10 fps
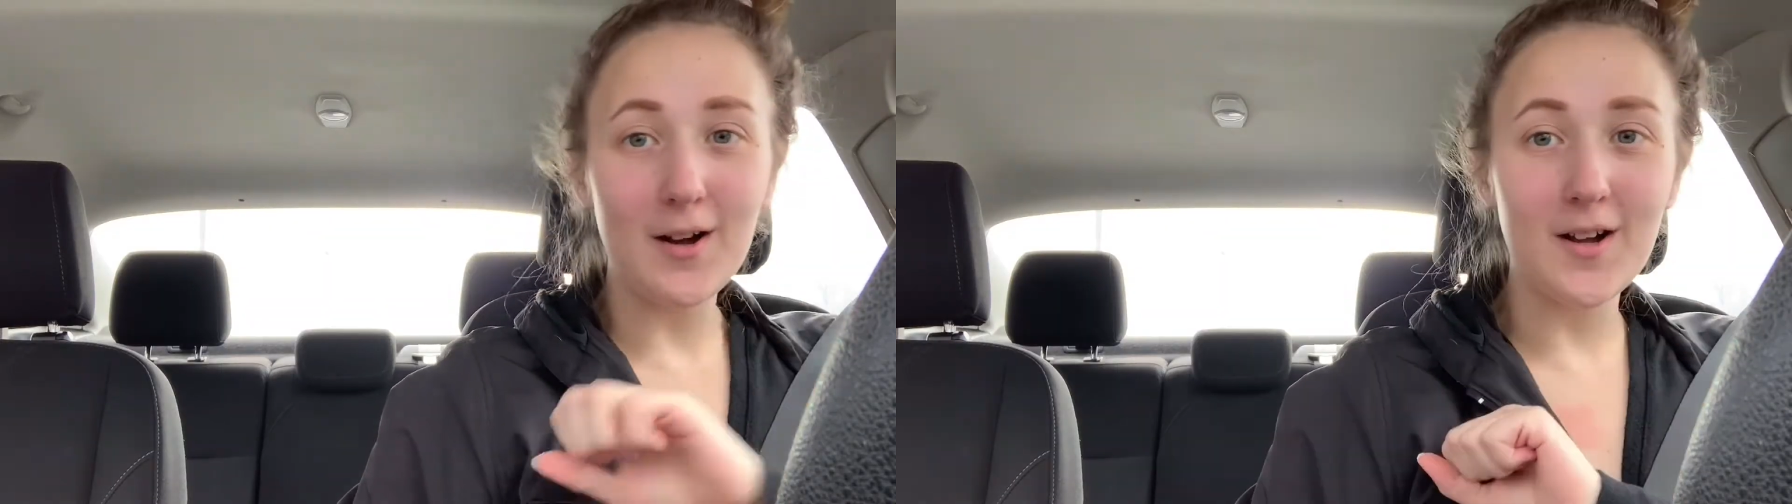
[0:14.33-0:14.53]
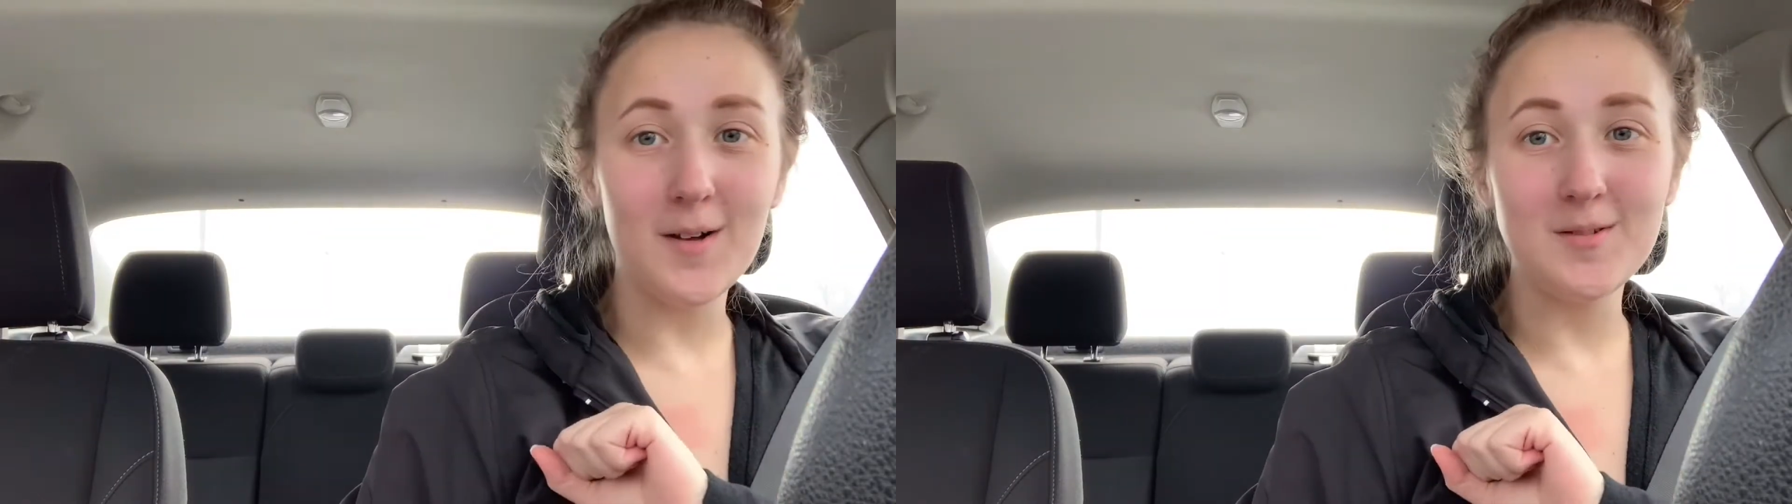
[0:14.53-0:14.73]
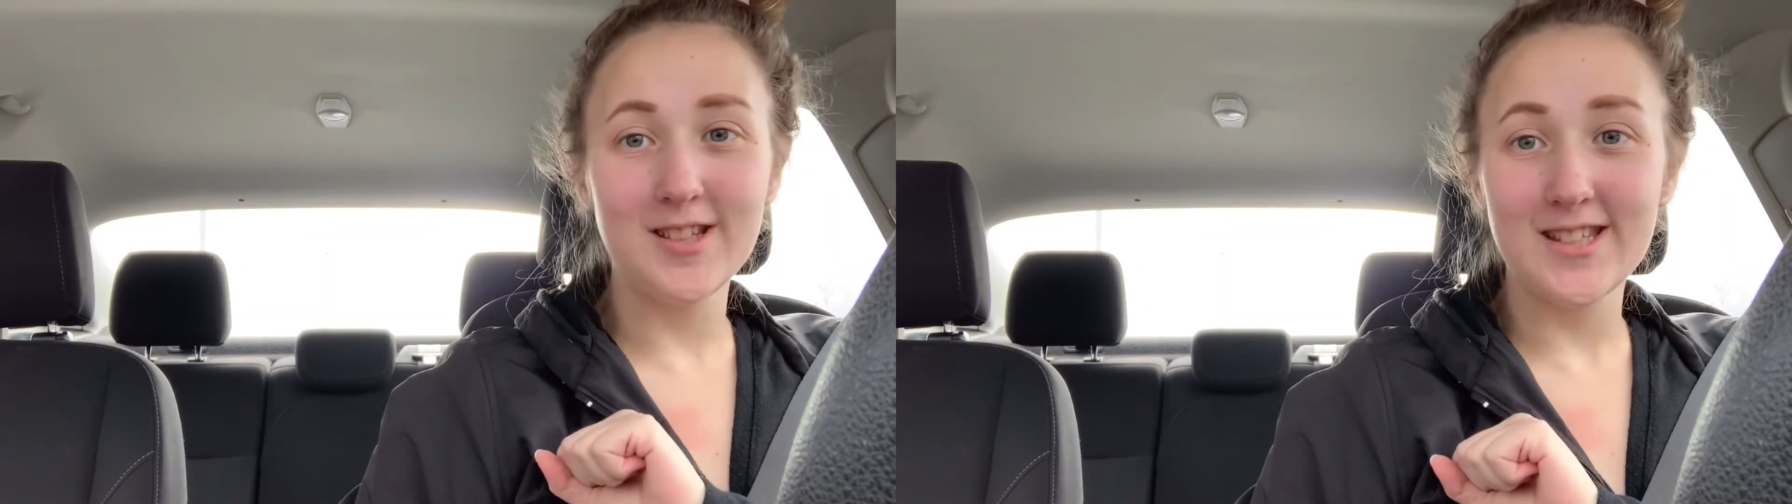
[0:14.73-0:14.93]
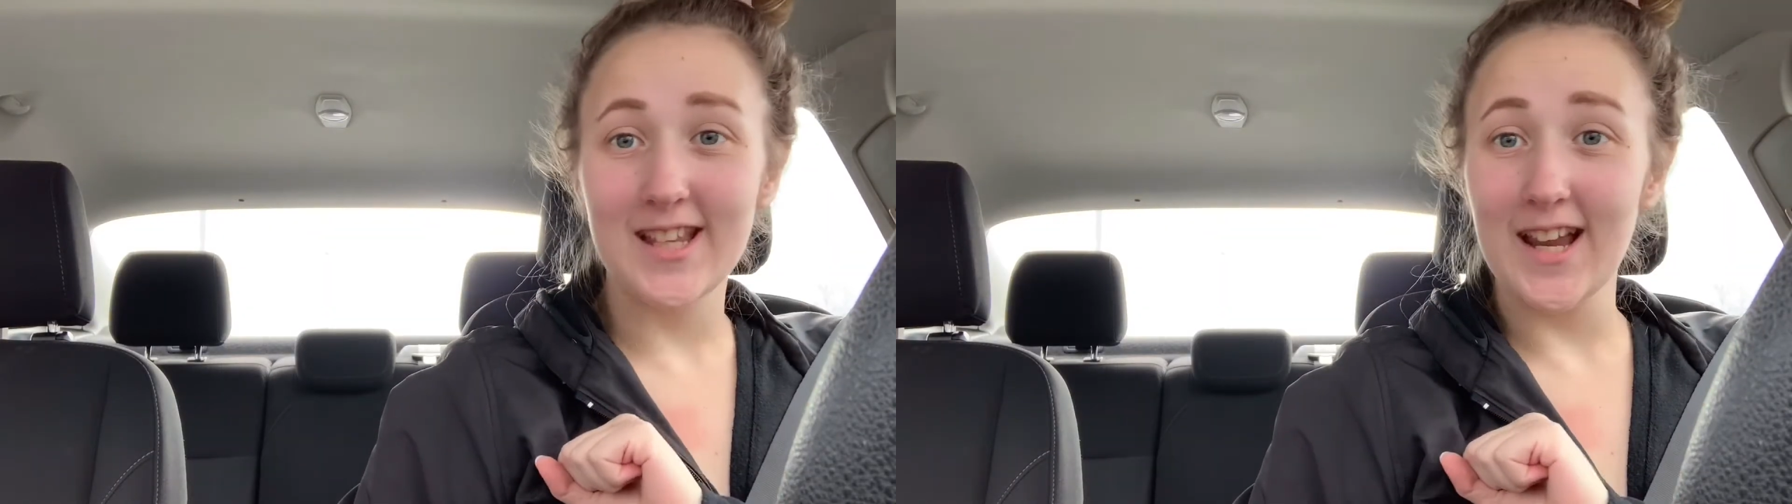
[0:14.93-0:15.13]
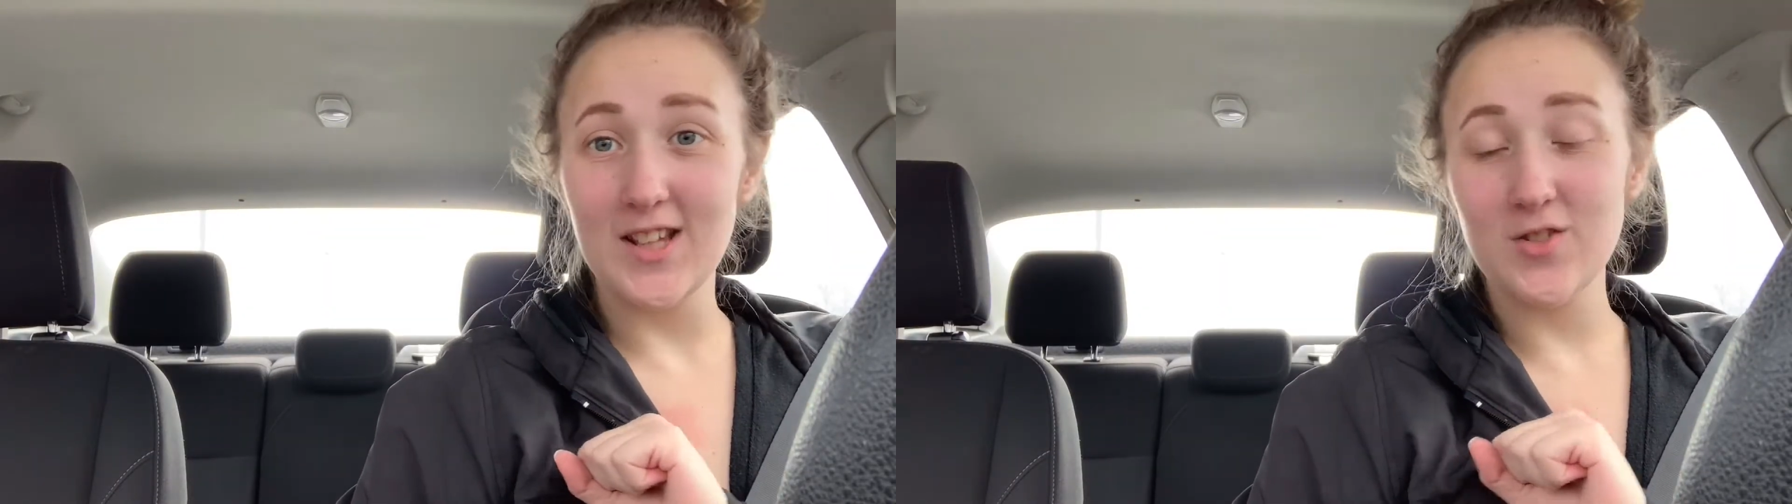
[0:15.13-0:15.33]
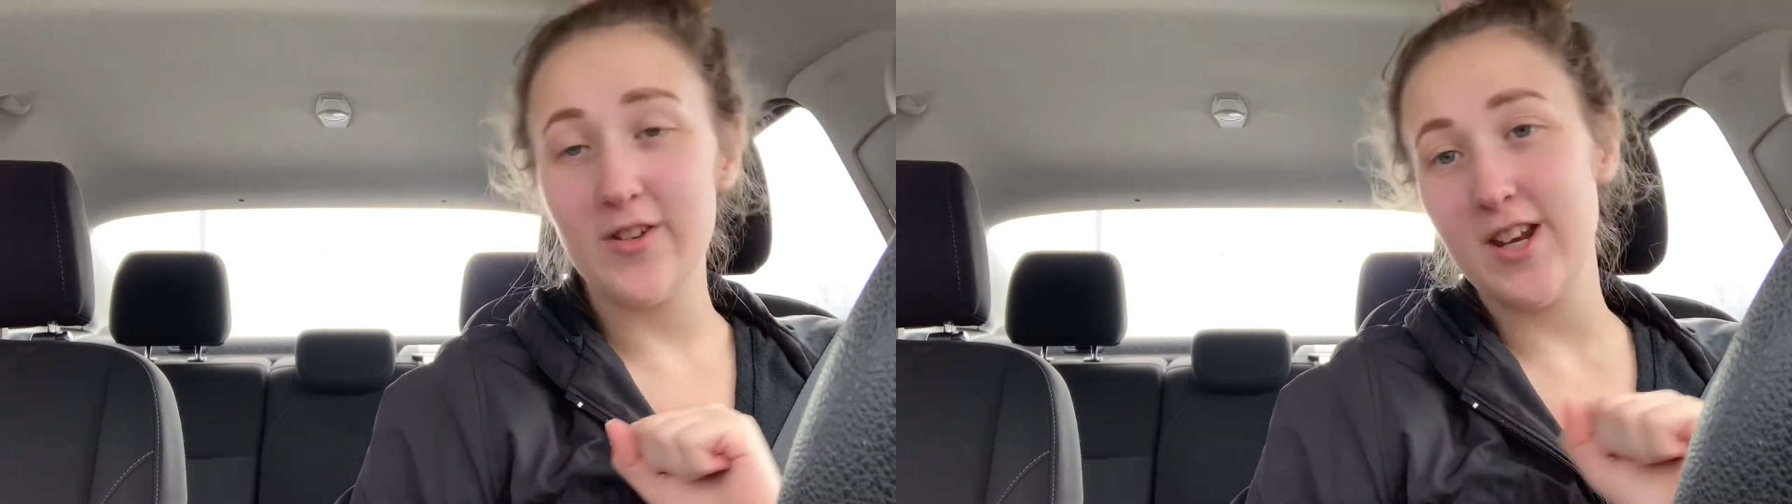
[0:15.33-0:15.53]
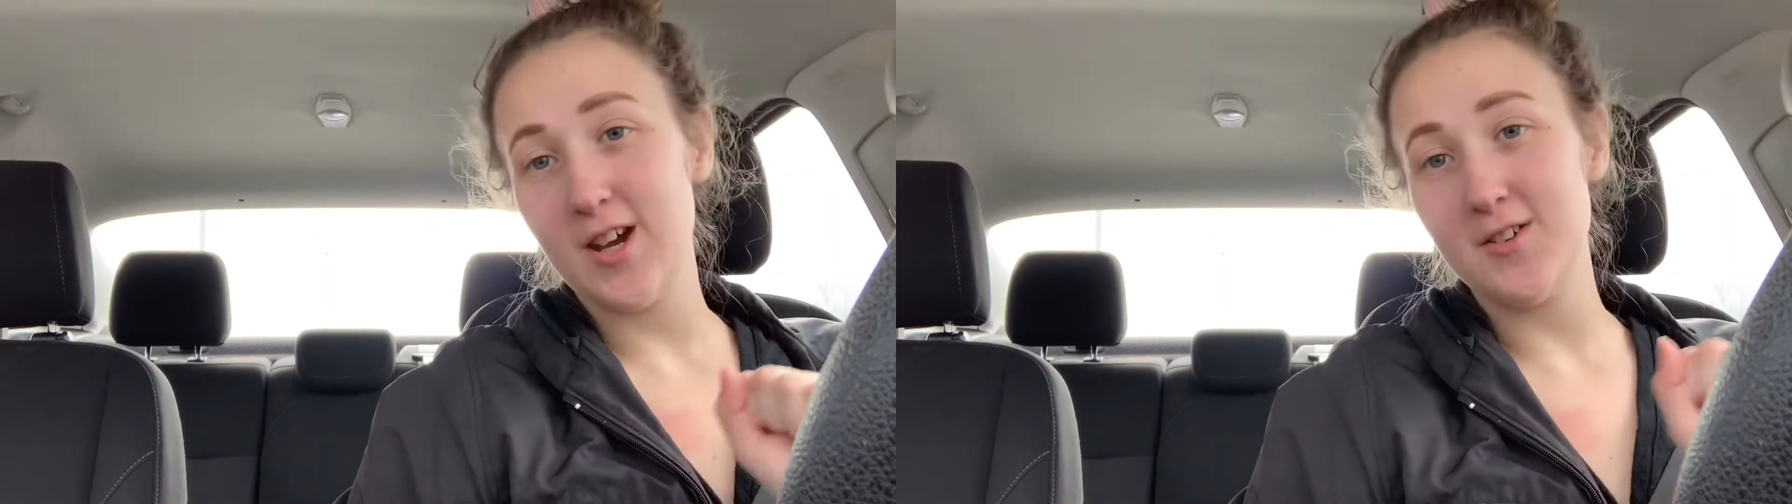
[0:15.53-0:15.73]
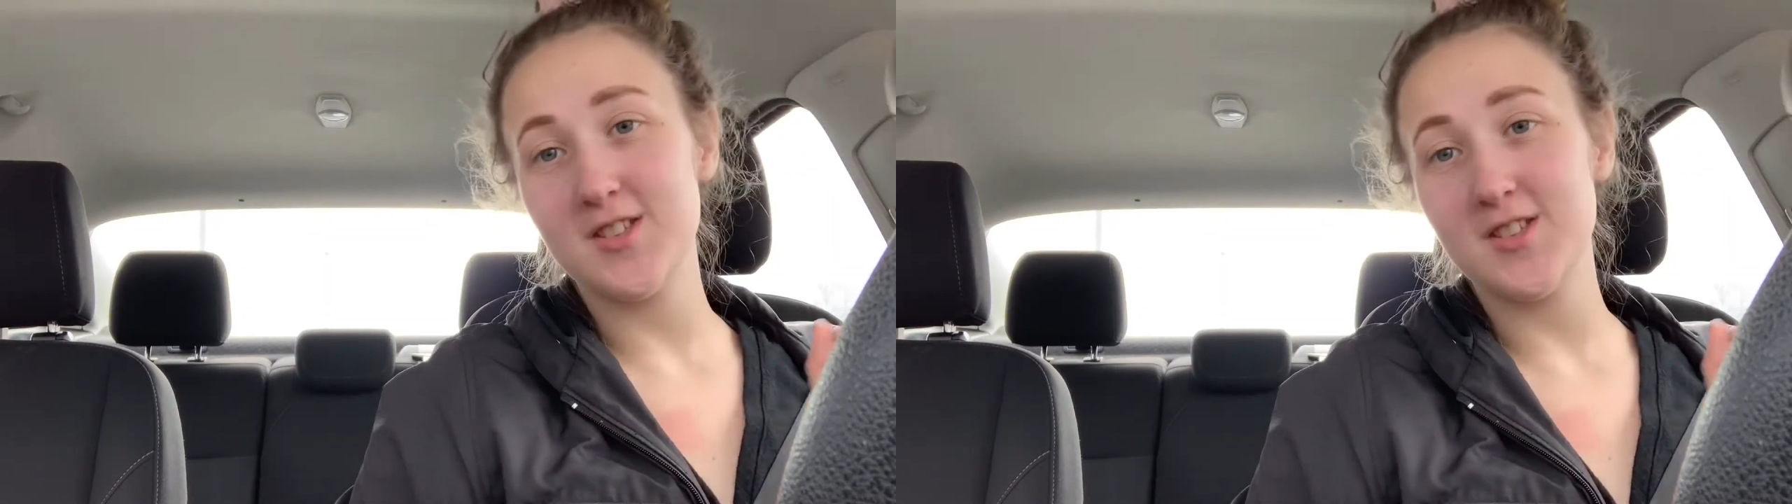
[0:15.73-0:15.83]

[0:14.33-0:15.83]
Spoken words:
welcome to today's video.